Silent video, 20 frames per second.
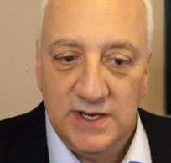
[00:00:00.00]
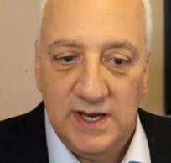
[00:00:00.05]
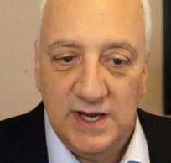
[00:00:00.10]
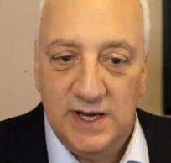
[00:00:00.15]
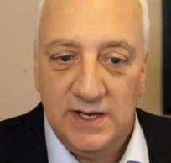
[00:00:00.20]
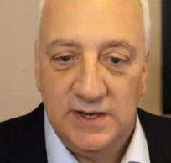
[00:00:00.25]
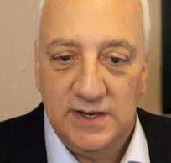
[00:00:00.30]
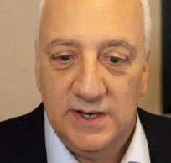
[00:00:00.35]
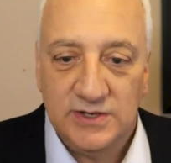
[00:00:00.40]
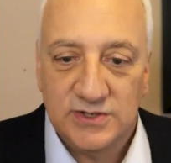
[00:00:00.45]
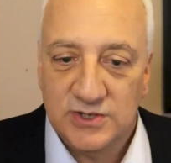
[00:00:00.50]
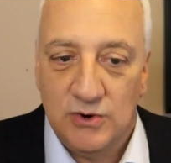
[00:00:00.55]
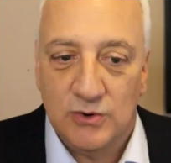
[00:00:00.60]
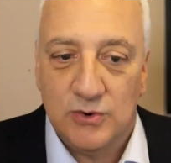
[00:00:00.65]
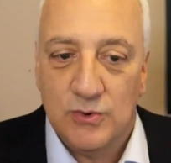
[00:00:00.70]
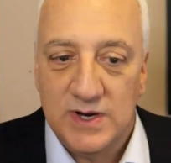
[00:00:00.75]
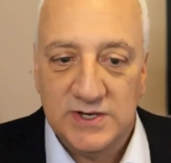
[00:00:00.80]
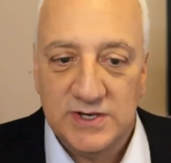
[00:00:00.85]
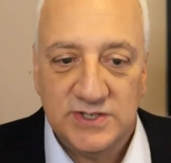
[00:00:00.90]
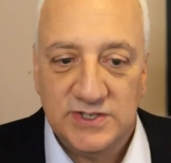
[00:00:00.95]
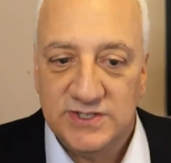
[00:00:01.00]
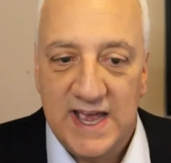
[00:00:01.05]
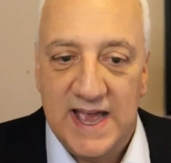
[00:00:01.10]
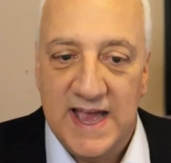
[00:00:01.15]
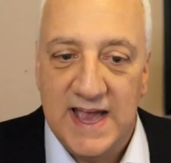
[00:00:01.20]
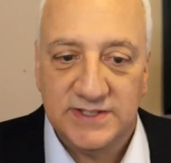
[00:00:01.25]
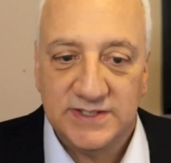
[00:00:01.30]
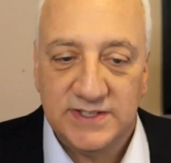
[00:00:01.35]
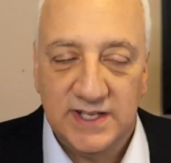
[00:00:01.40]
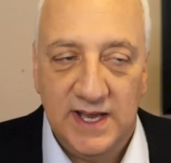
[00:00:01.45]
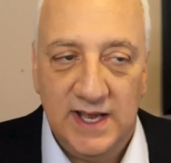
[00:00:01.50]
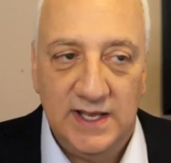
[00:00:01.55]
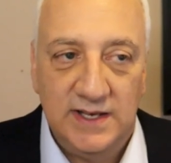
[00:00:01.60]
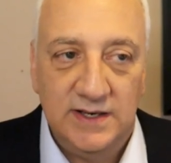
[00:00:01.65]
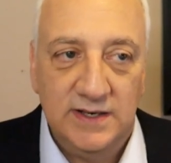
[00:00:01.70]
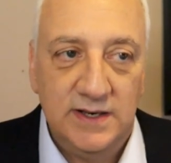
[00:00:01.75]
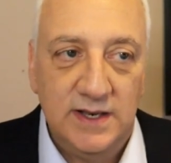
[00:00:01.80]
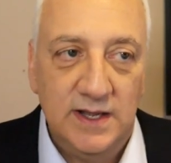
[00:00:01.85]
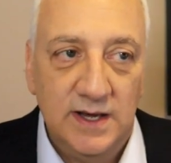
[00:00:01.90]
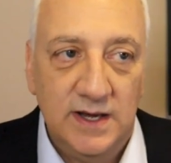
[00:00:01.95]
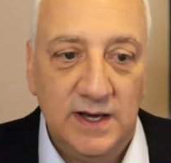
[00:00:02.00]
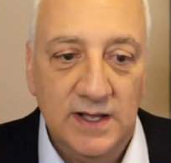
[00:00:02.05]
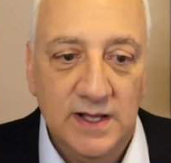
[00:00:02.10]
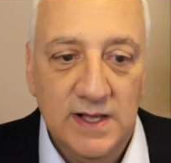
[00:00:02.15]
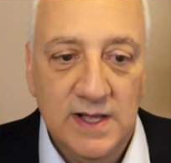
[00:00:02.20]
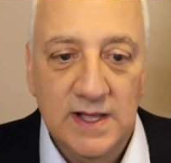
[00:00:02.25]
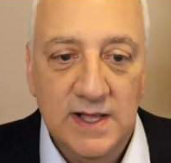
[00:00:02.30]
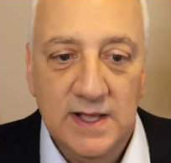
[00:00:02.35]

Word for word: It, it is no yeah. questions asked, and uh,